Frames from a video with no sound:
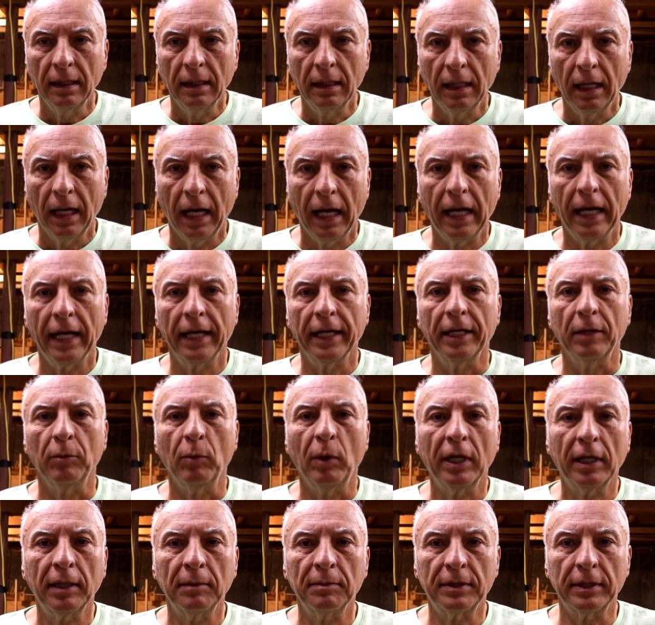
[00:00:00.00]
Hi, and
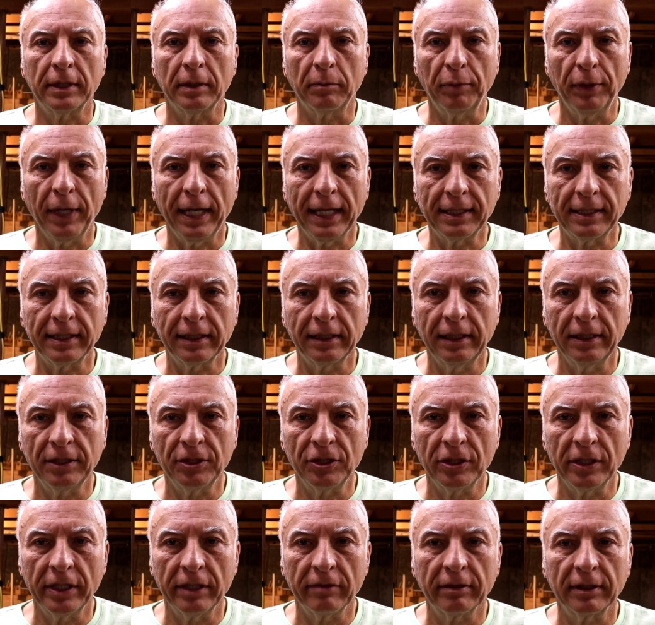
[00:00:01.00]
welcome to the Practical
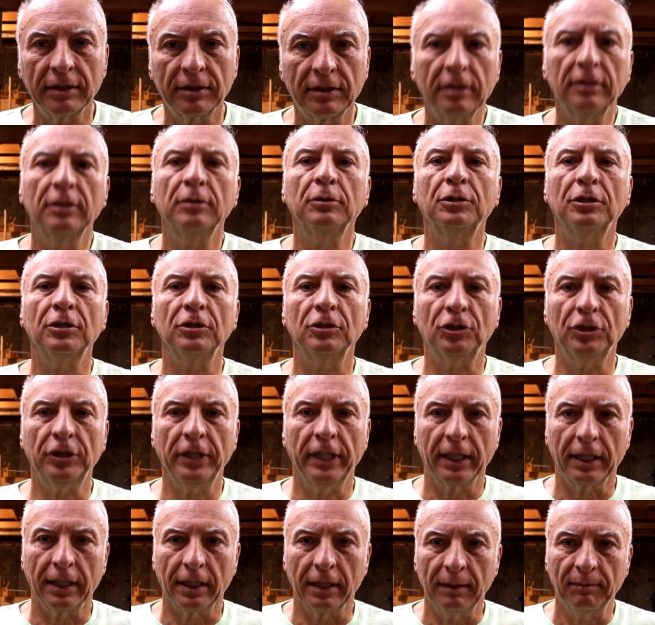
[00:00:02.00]
Engineering Solutions
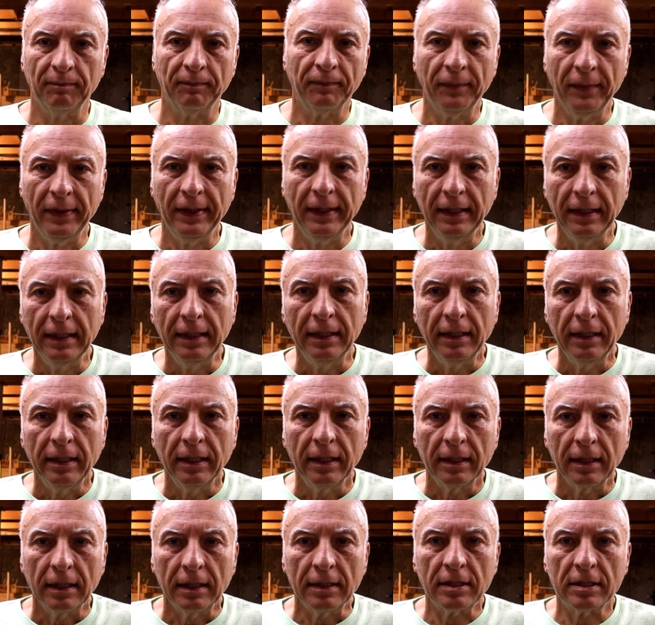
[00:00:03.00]
channel.
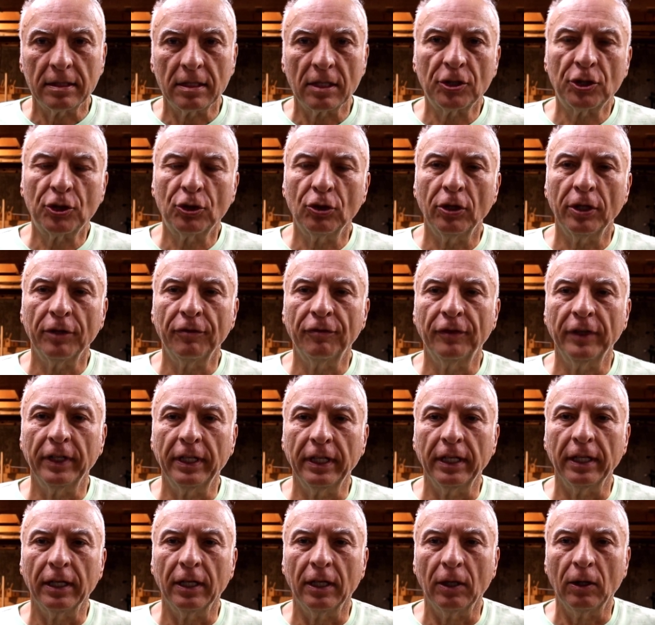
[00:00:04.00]
This is a short
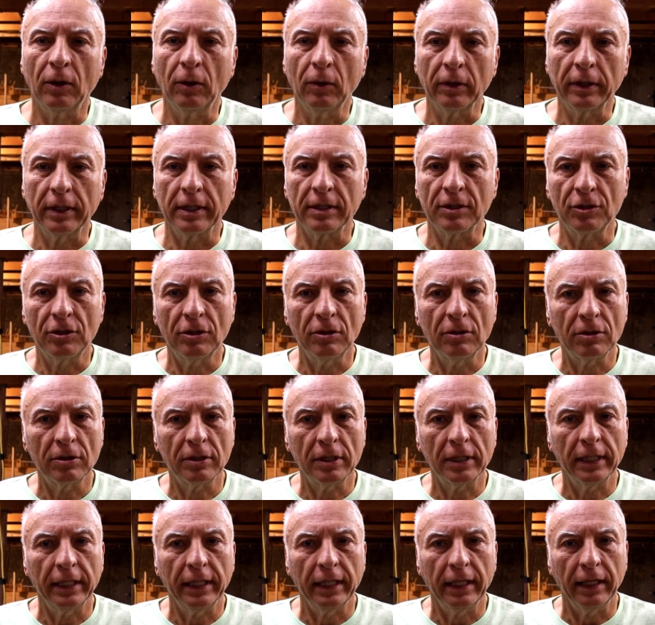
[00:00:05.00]
video that's
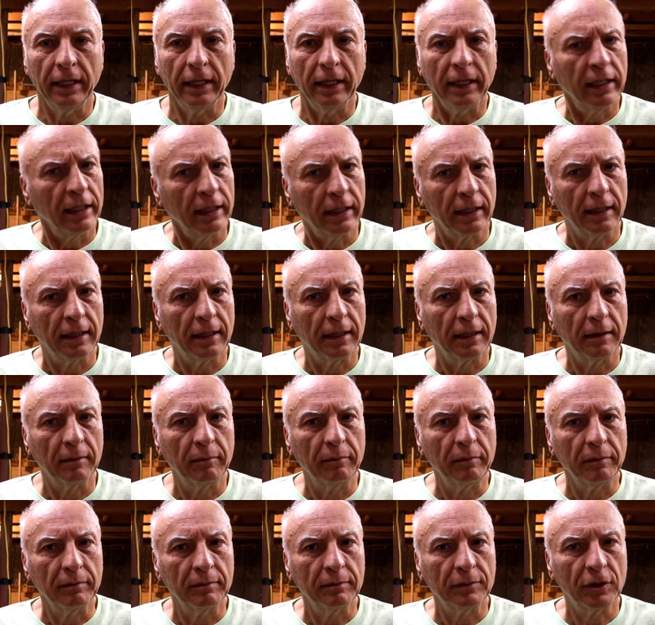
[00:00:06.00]
usually
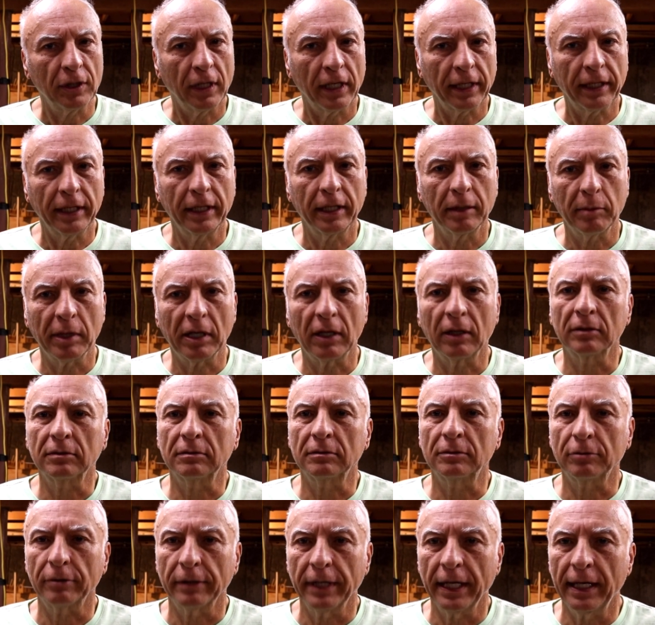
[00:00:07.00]
talking
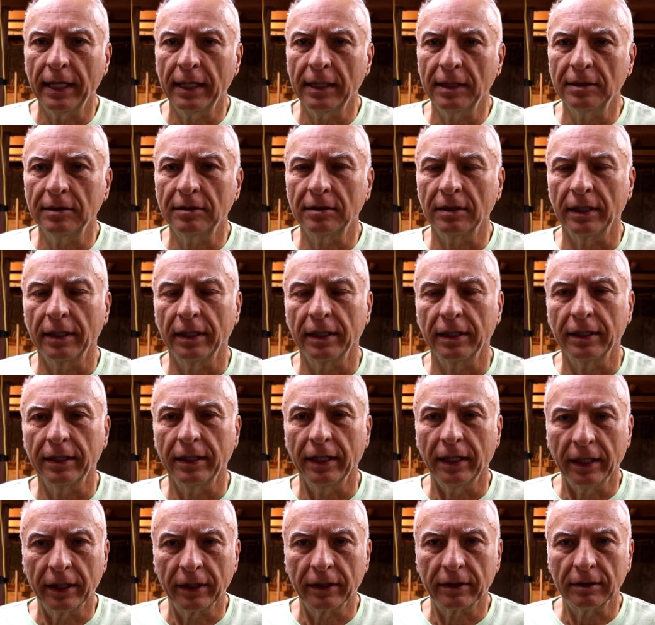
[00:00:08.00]
about trains and
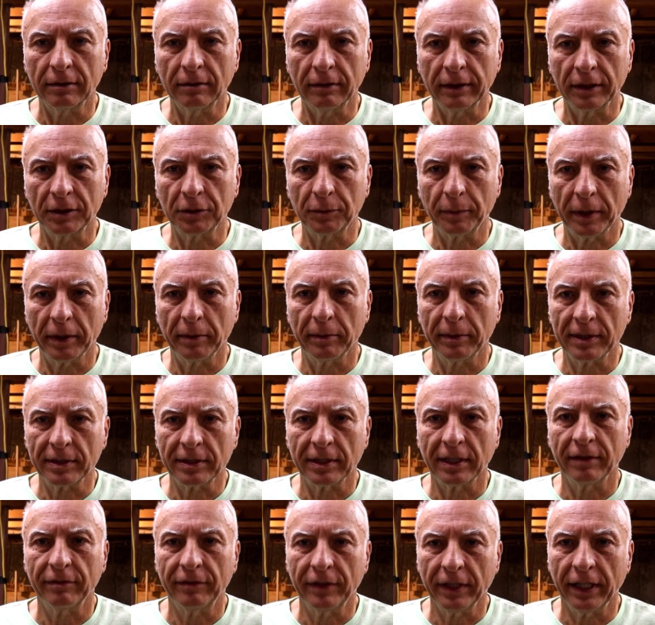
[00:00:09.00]
other experiments
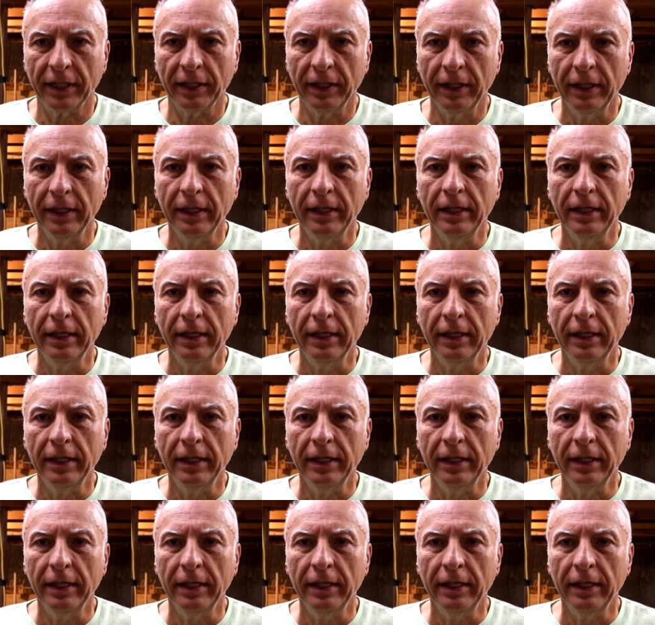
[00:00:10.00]
I've done.